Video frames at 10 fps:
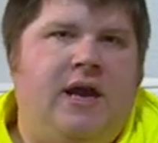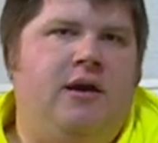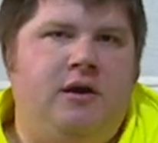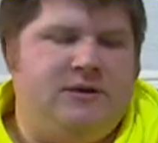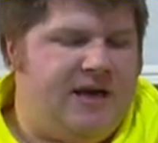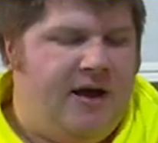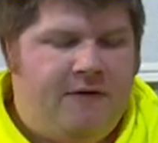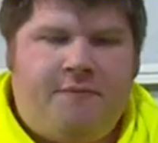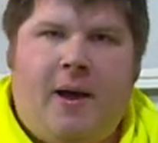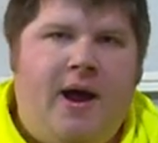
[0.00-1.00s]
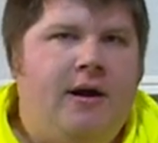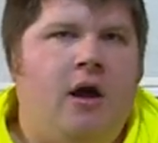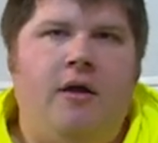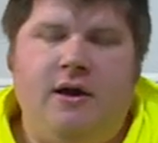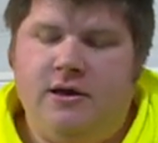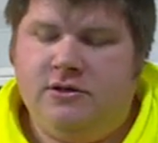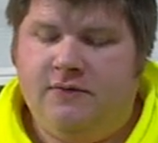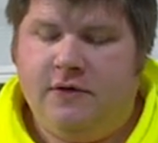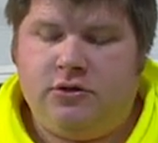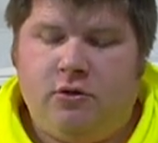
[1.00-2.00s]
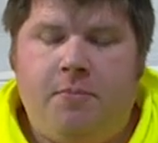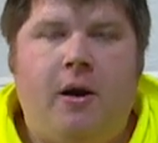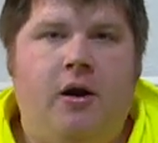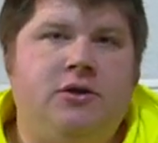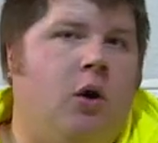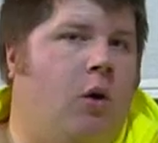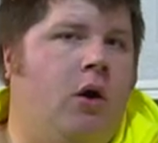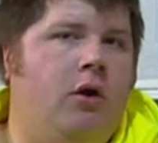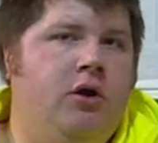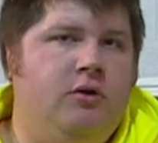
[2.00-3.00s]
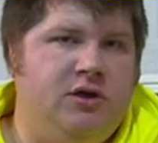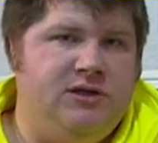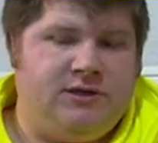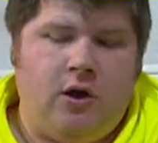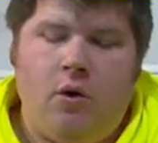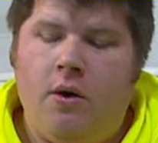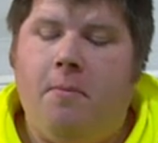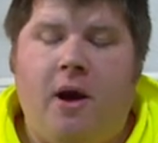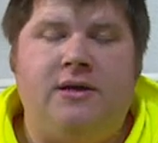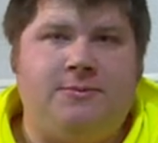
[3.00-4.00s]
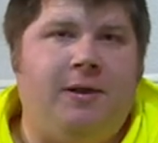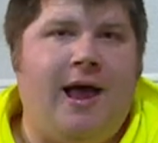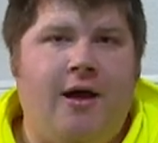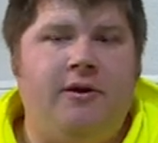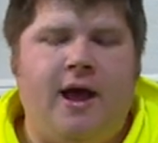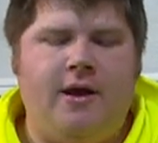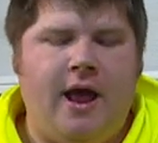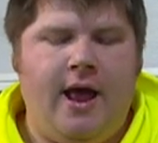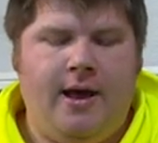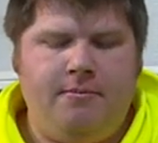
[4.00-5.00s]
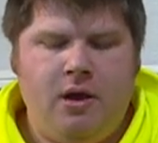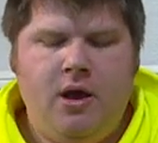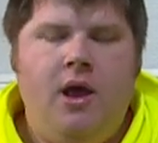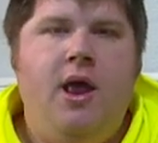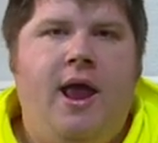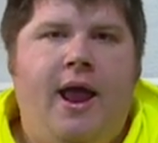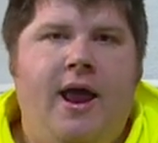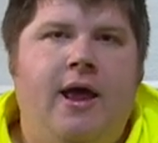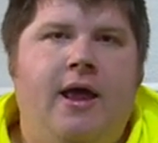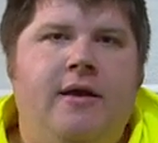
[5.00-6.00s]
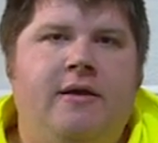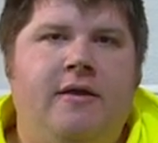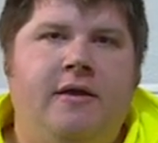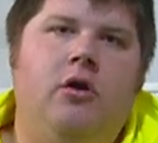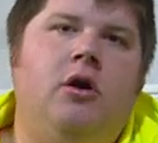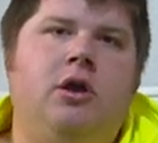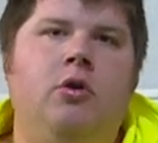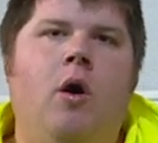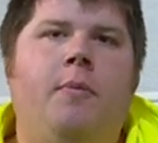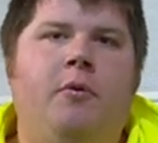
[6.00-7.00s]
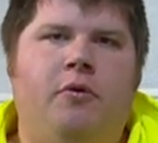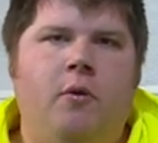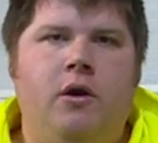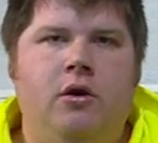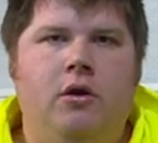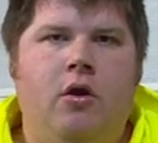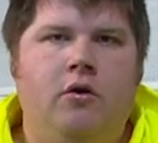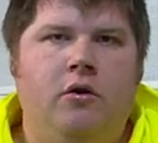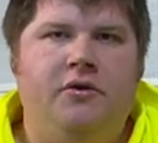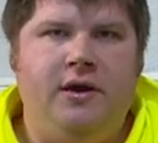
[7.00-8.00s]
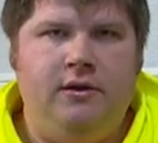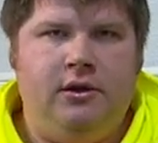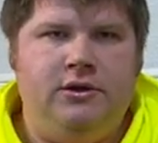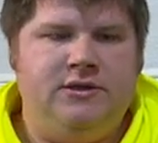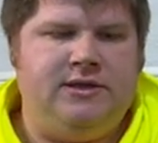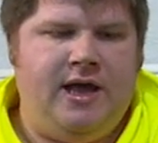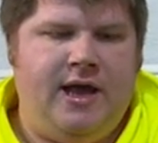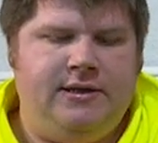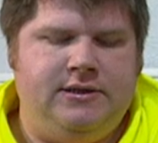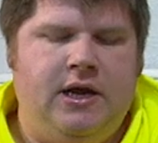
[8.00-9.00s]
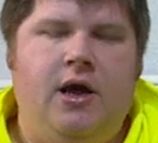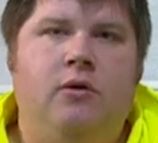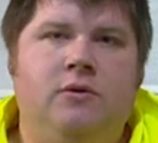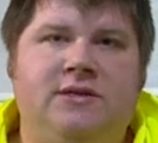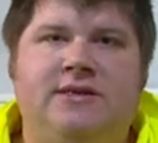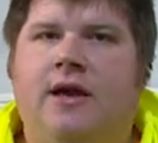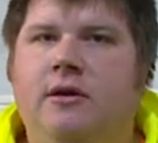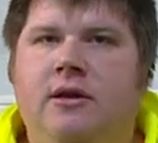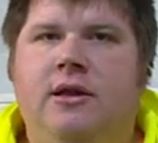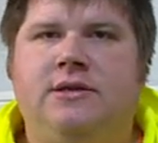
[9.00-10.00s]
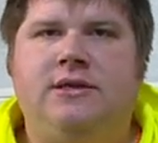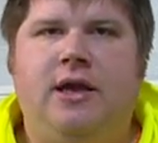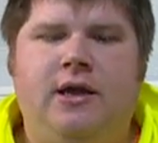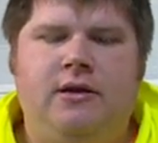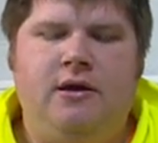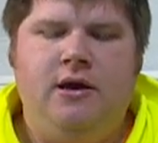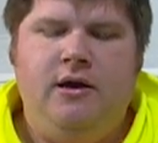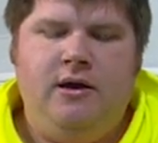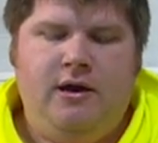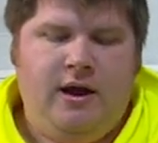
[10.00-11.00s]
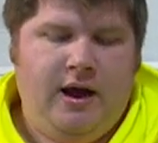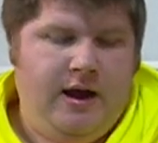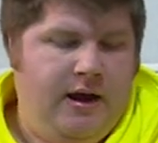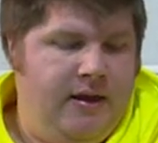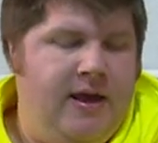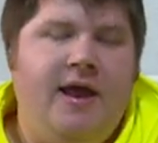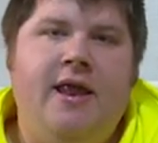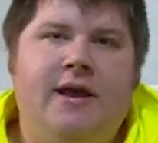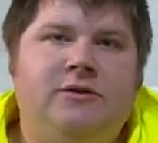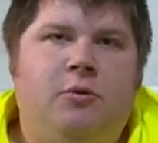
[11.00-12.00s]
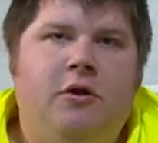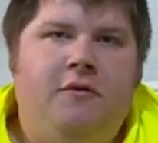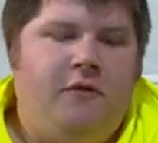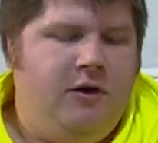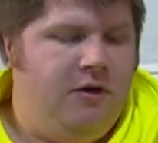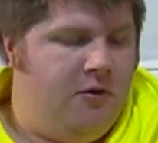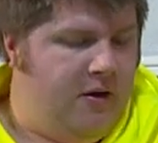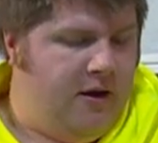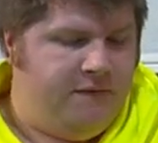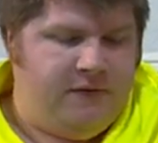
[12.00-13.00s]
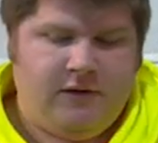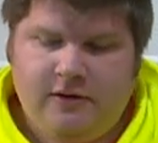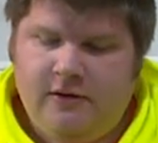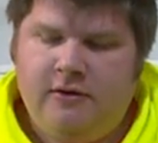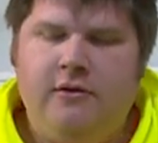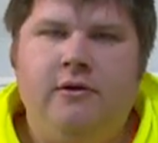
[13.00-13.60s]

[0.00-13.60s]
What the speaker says: kit yourself, buying all the individual parts, or you can just go to bossplow.com and they'll hook you up with one of your local dealers that will sell you this kit, and then that's worry-free. You don't have to,